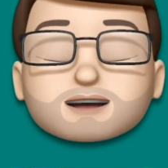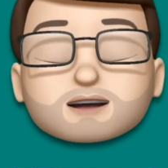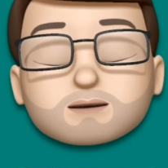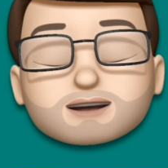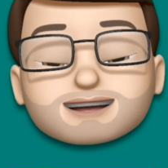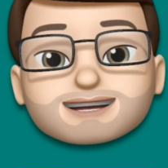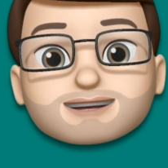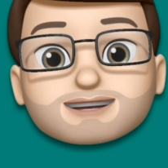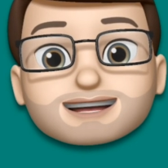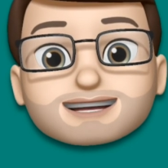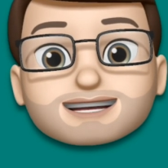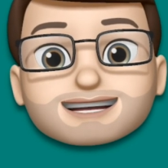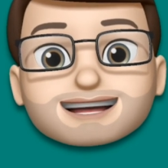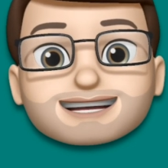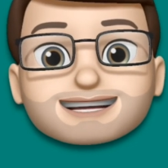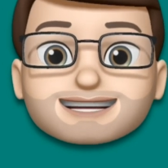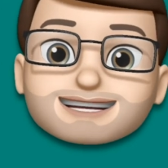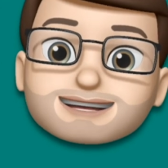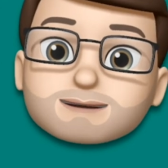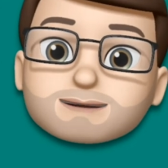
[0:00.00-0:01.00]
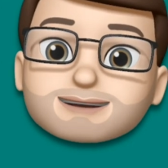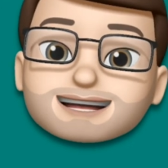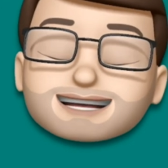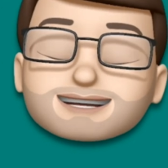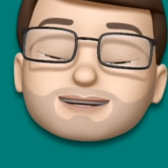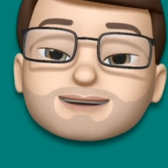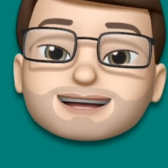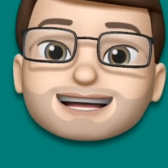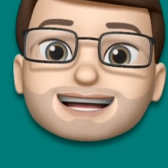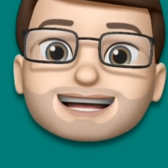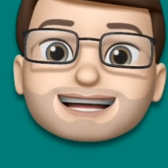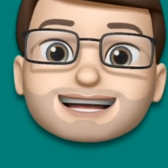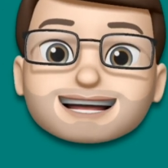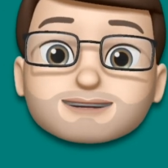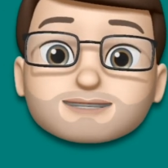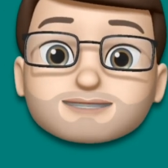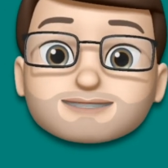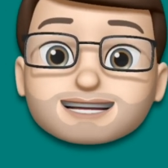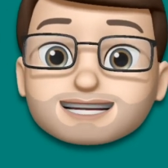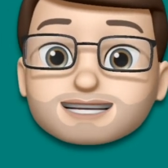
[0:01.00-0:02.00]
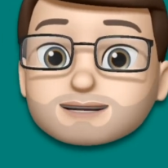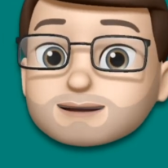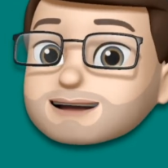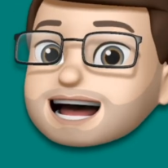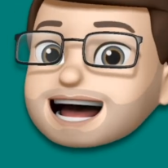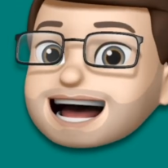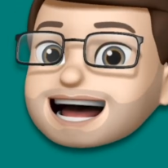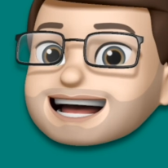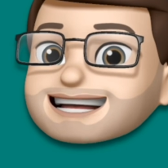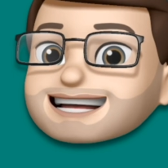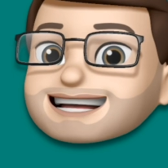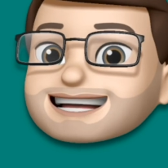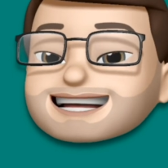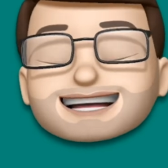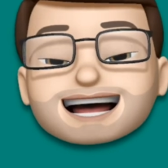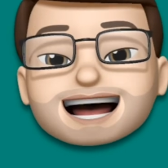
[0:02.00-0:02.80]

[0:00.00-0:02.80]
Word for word: When you've done that, jump back to the beginning and press play